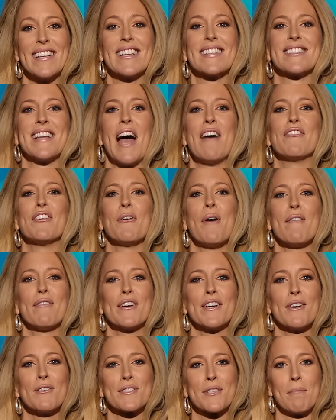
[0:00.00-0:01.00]
Listen, have you ever
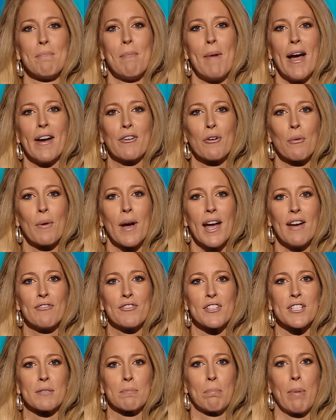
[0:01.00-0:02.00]
used a microwave
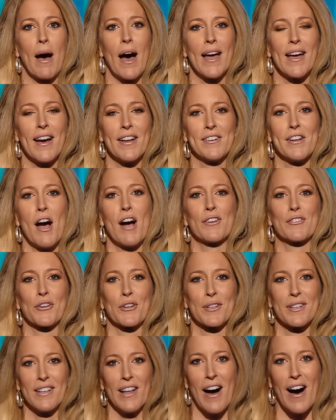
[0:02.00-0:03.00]
to spy on Dr.
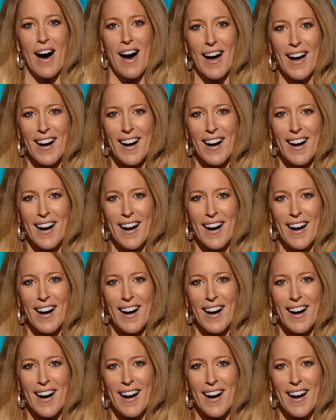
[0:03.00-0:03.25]
Claw?